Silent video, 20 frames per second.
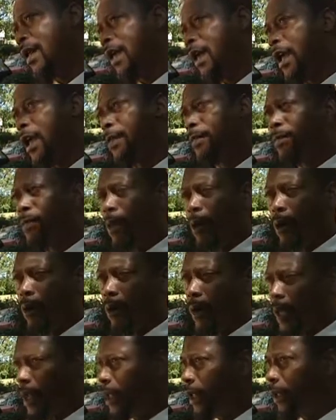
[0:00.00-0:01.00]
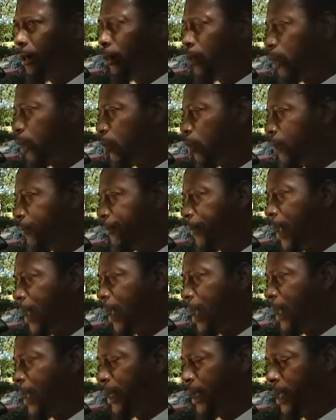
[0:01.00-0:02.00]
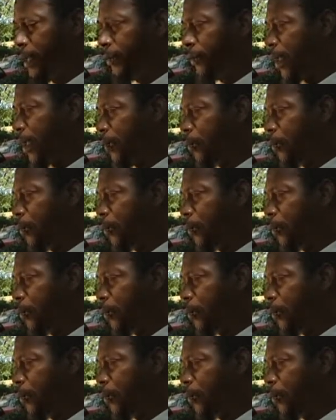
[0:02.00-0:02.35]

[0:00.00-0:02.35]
And what we find is that